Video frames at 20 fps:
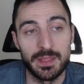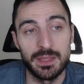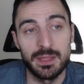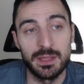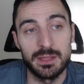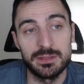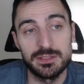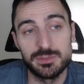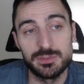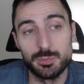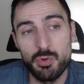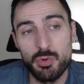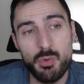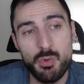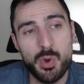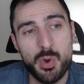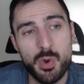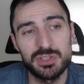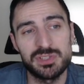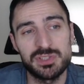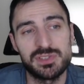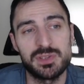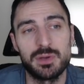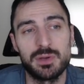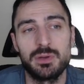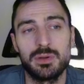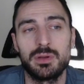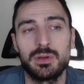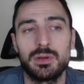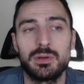This move was
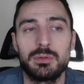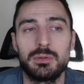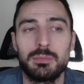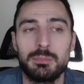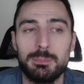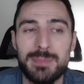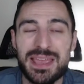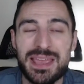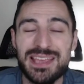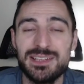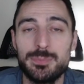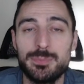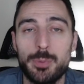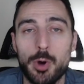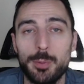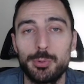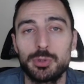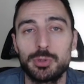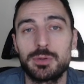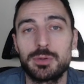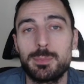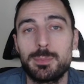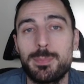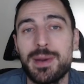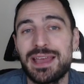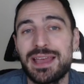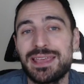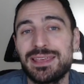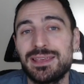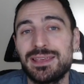made popular
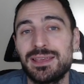by